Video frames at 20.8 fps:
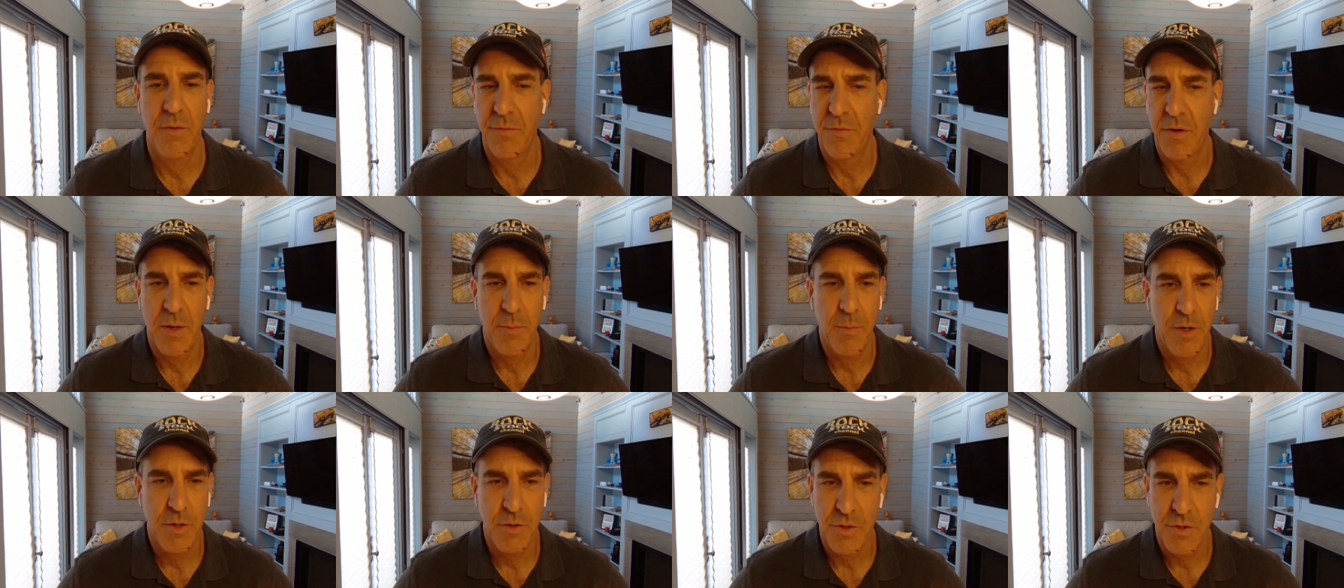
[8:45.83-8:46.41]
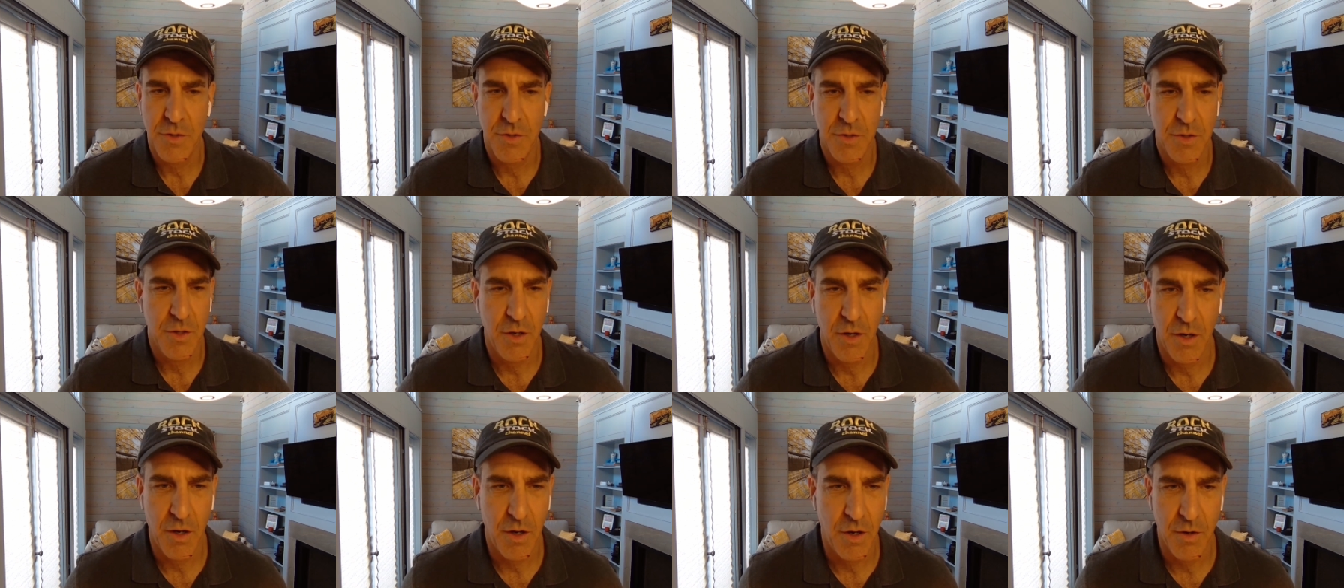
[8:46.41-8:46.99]
very much
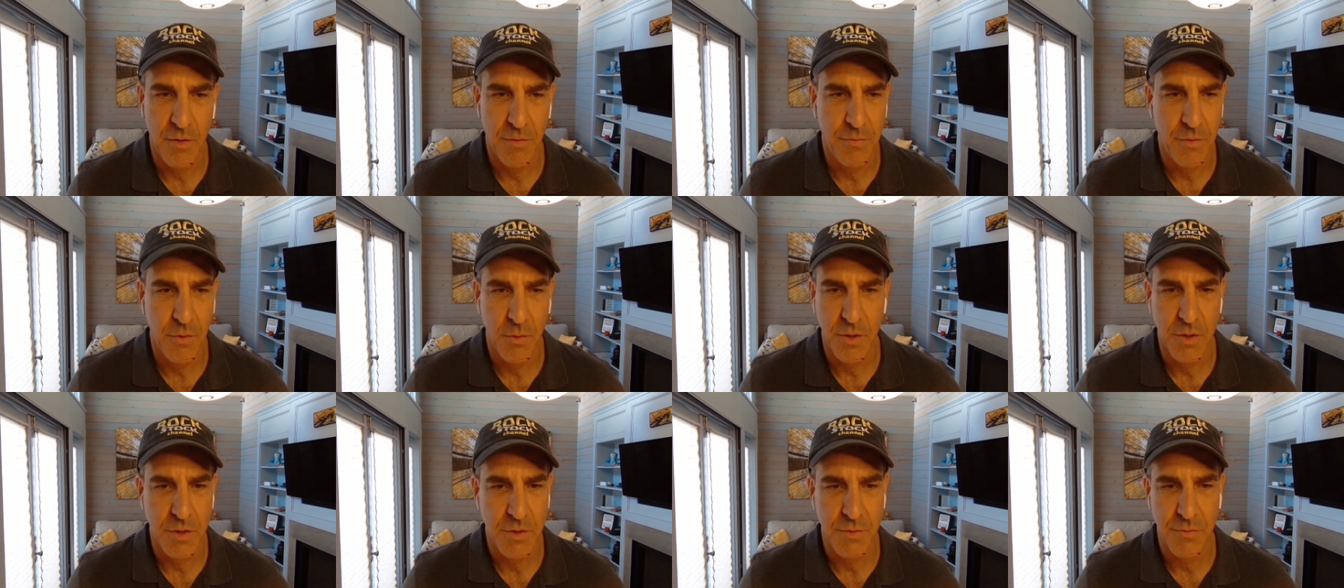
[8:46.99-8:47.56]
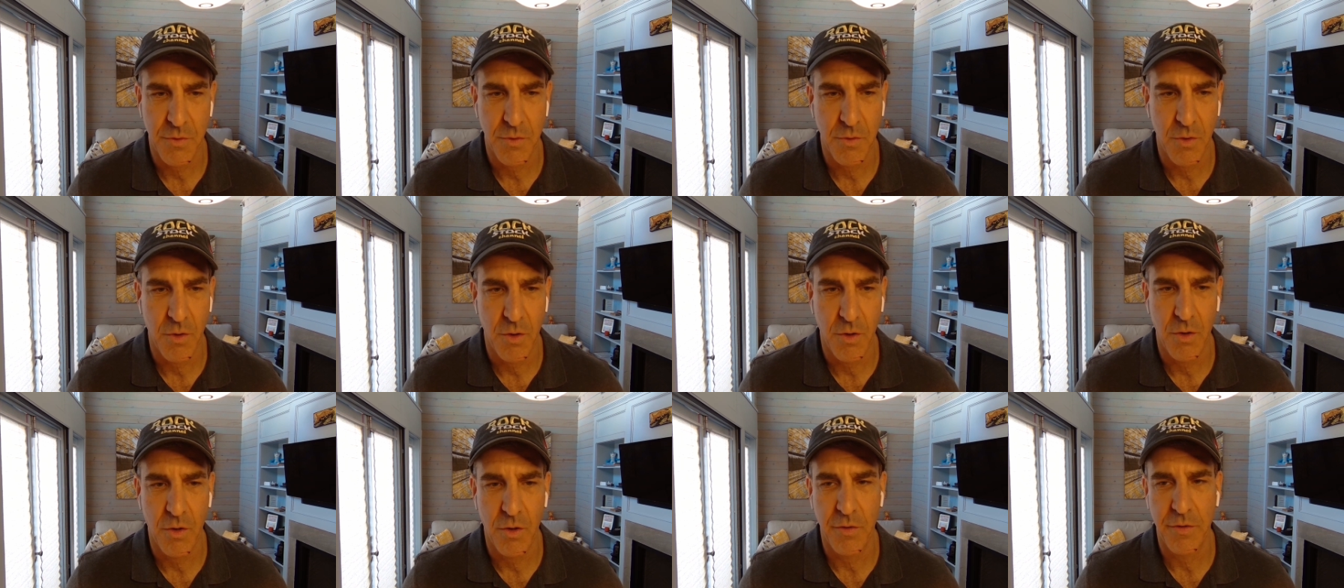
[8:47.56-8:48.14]
our focus
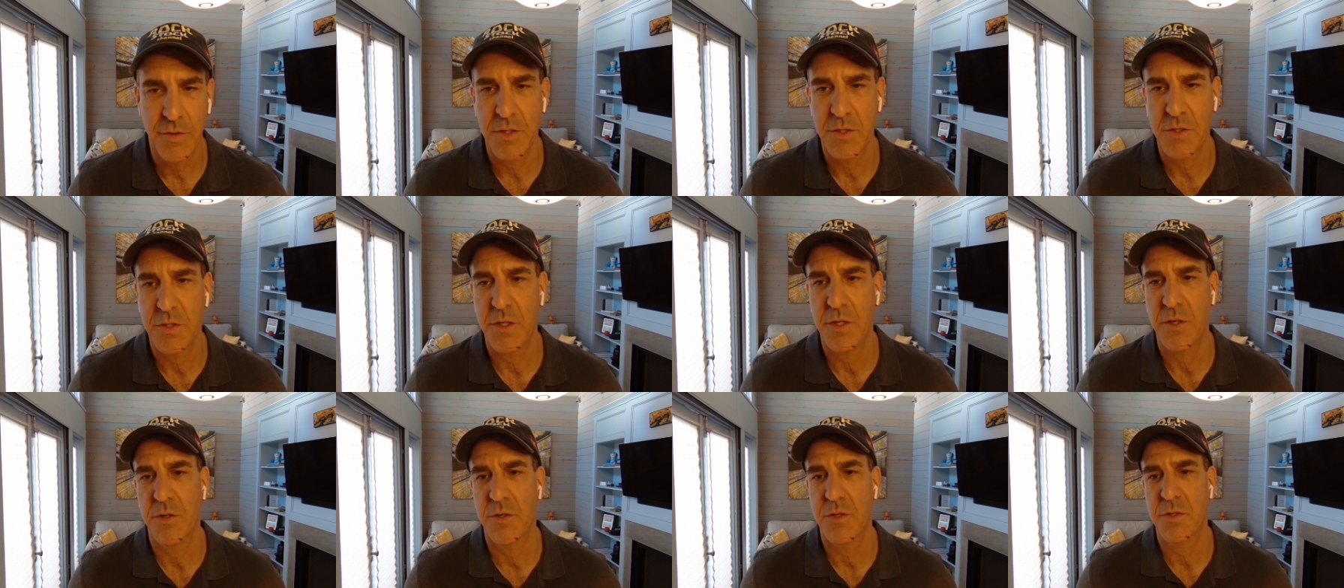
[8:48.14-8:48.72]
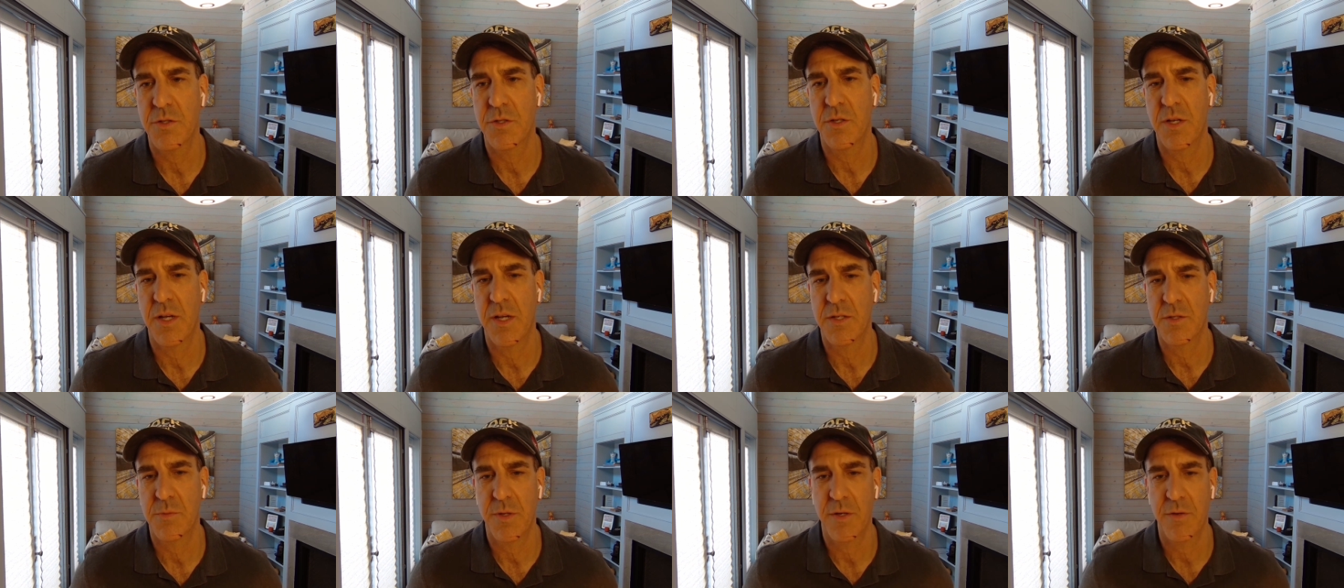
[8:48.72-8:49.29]
for all these
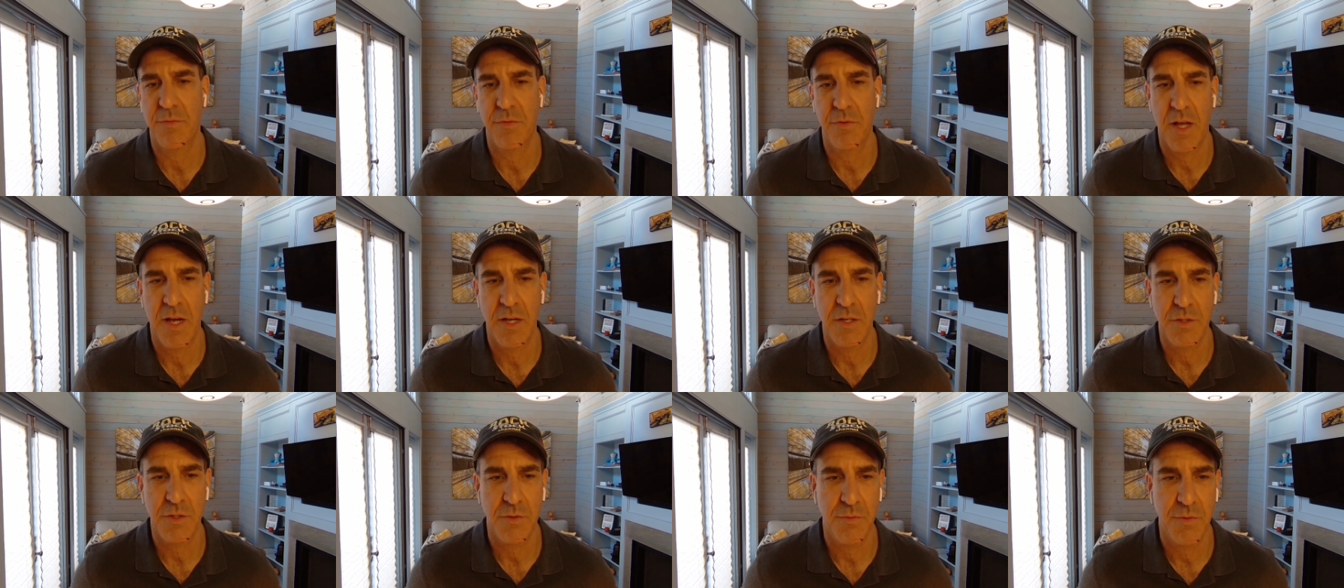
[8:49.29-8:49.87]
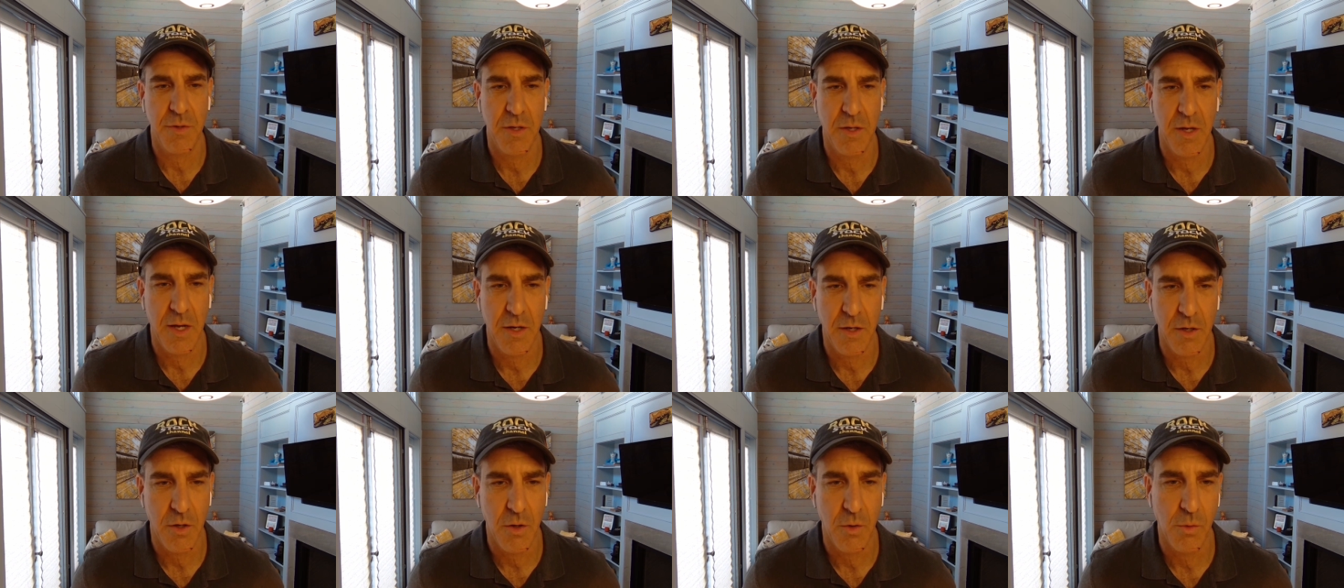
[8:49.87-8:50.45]
years has been a philosophy:
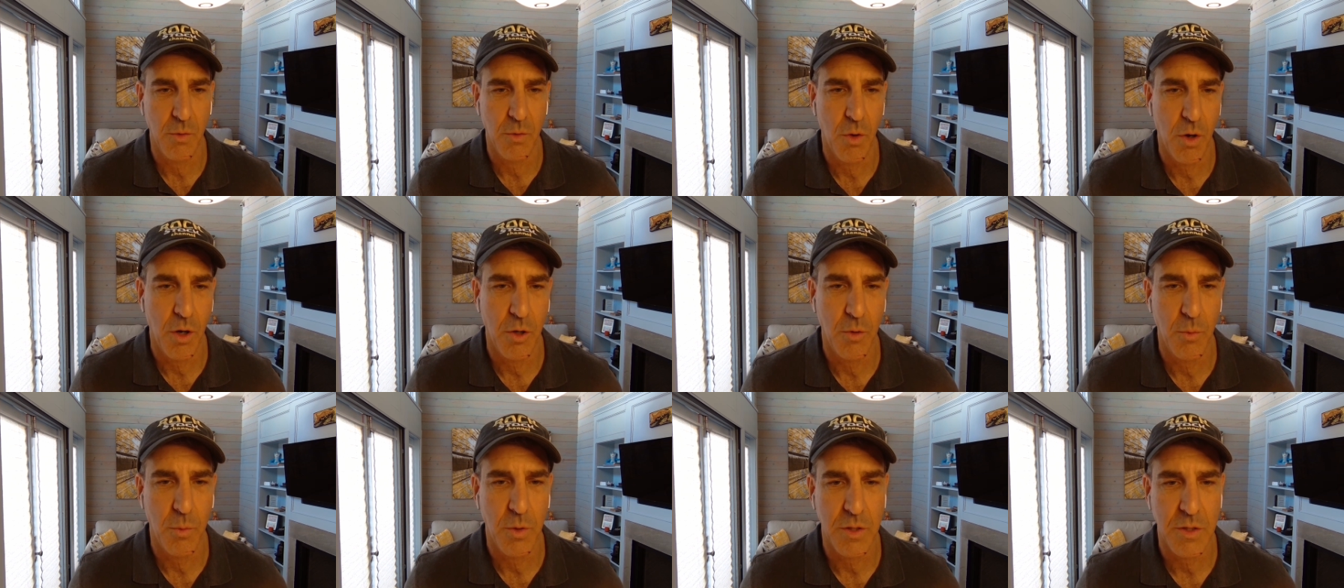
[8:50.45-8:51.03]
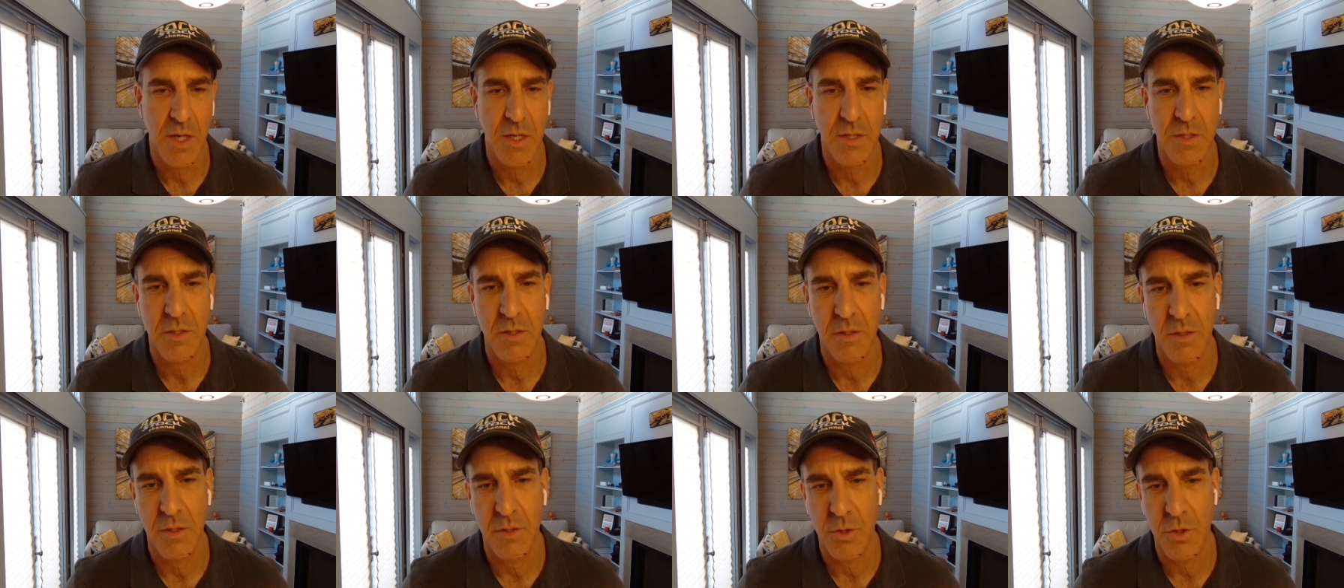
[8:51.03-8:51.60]
kind of go long what
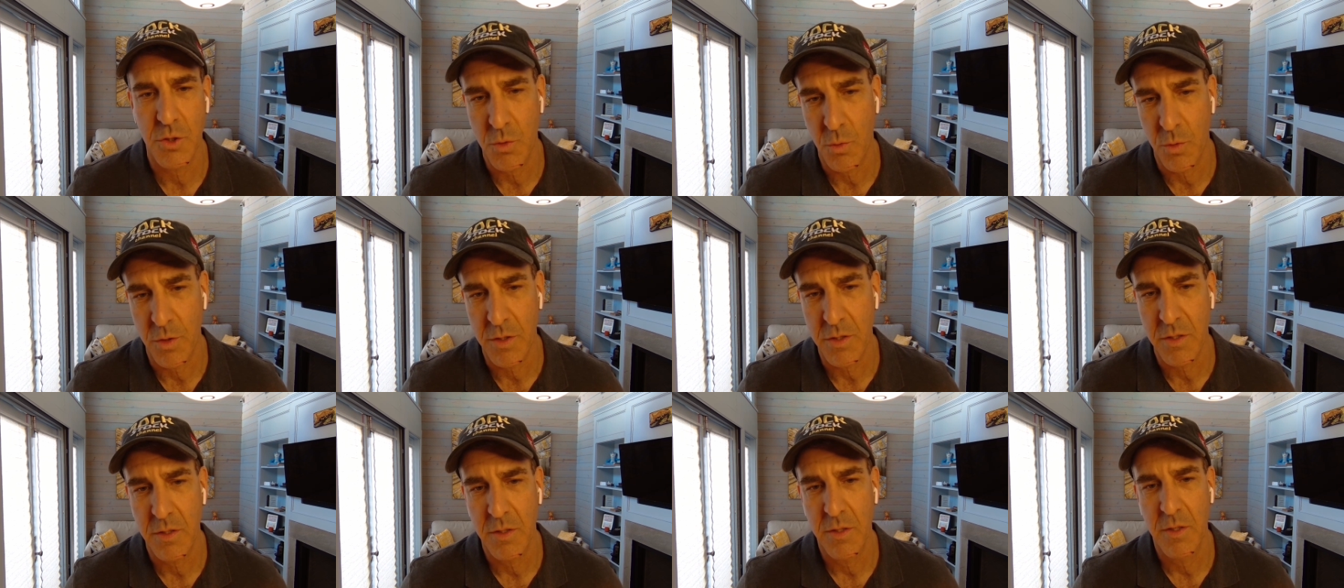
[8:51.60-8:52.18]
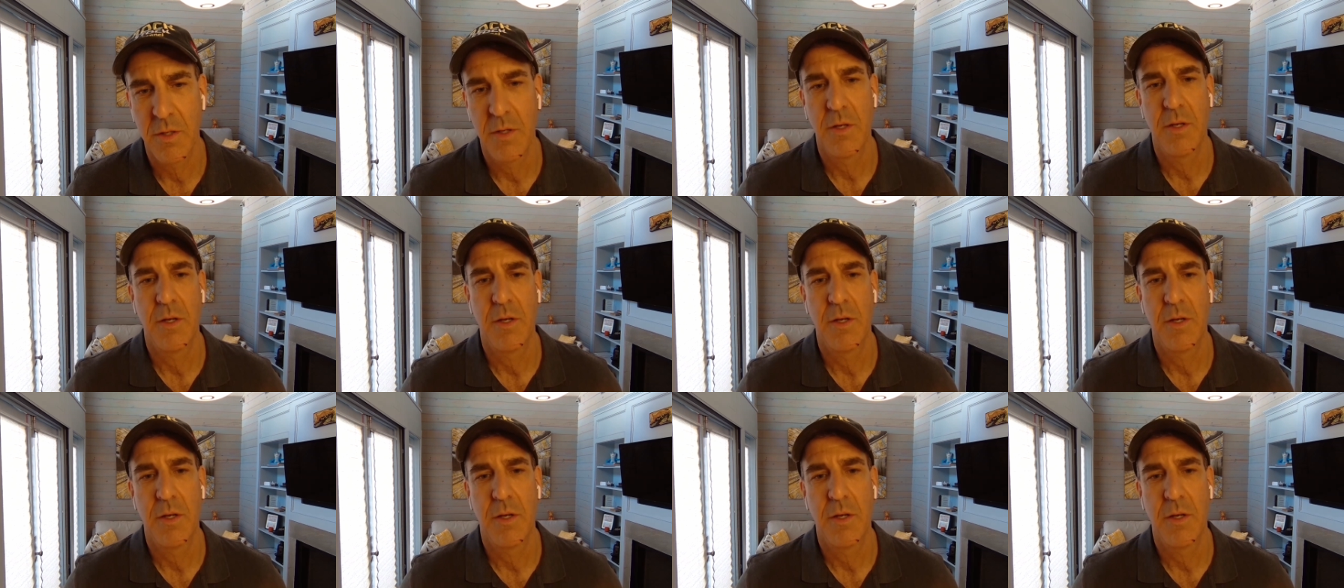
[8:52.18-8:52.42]
Tesla is short,